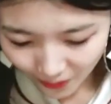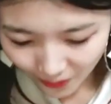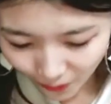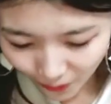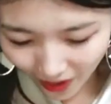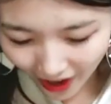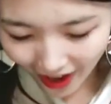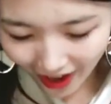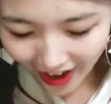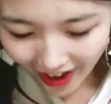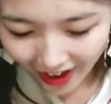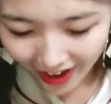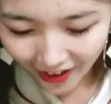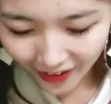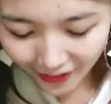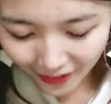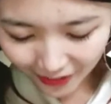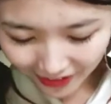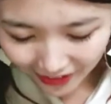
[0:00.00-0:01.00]

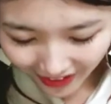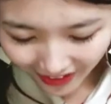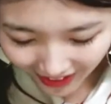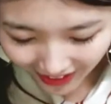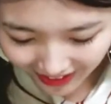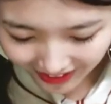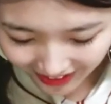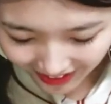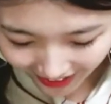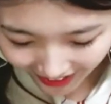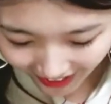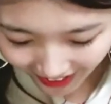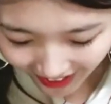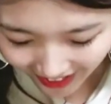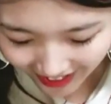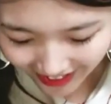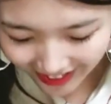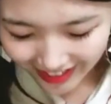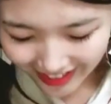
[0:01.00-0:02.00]
Wow, look at
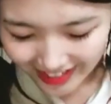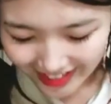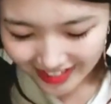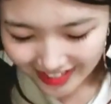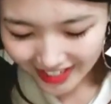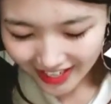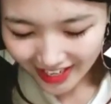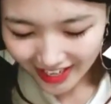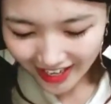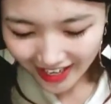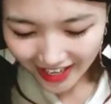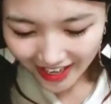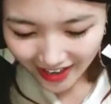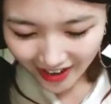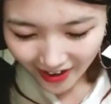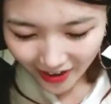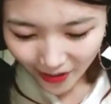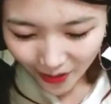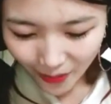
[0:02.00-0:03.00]
this.
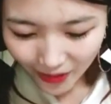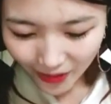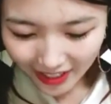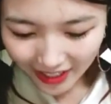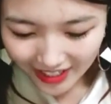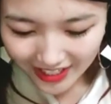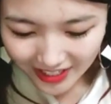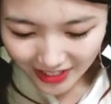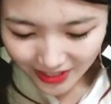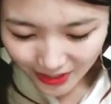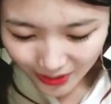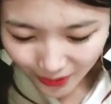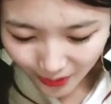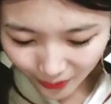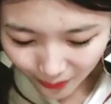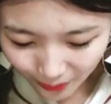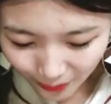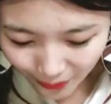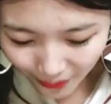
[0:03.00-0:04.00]
It is
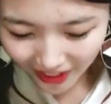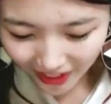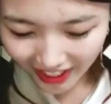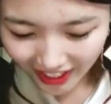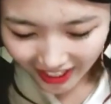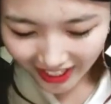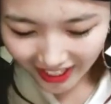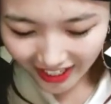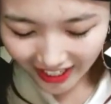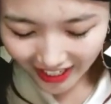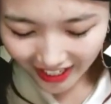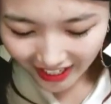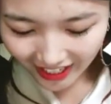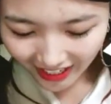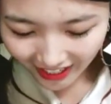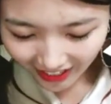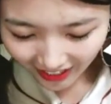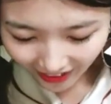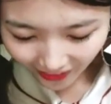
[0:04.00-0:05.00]
so
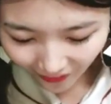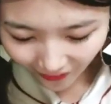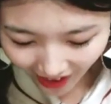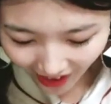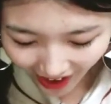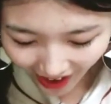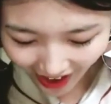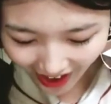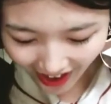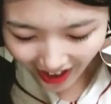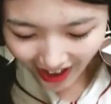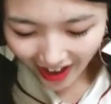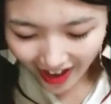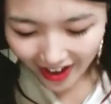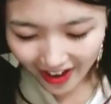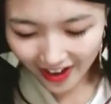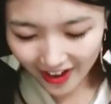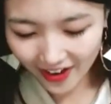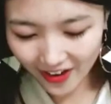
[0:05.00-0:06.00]
pretty.
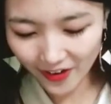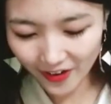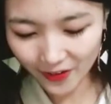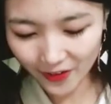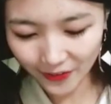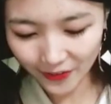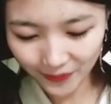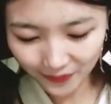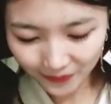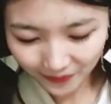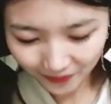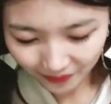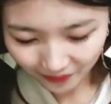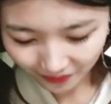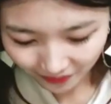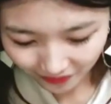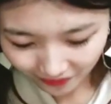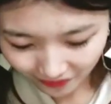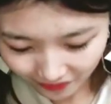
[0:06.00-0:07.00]
Wow.
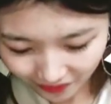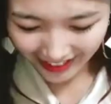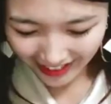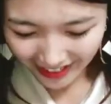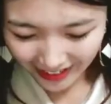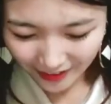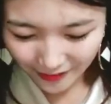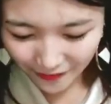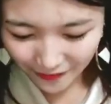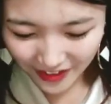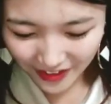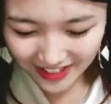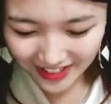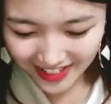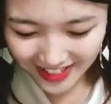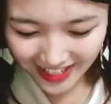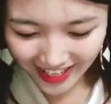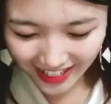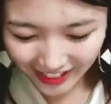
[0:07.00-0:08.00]
It
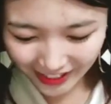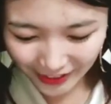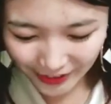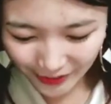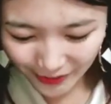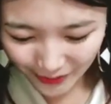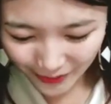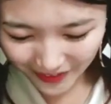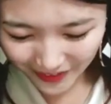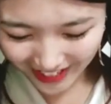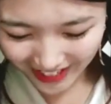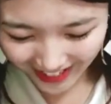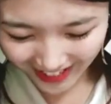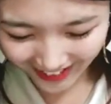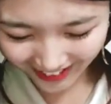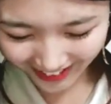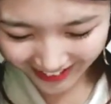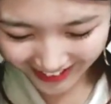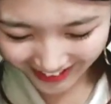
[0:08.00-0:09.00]
feels like
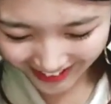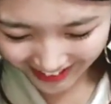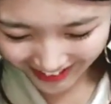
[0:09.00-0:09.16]
gooey.